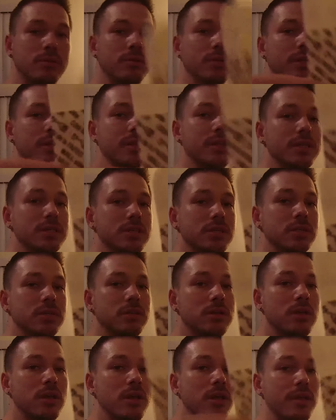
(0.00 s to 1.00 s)
Like this,
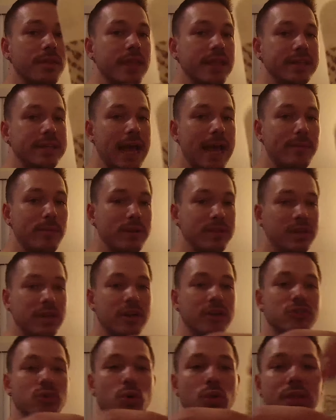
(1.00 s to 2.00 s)
that tab right there,
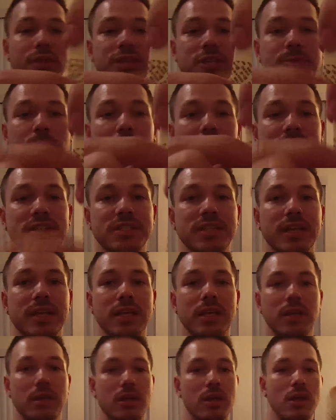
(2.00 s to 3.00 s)
because only this part's sticky.
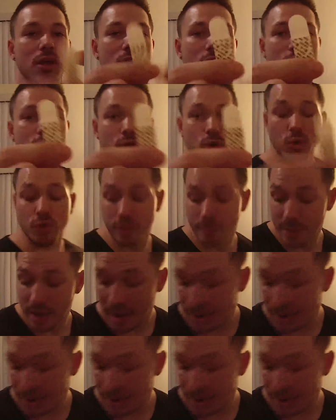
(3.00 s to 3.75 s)
The cool thing about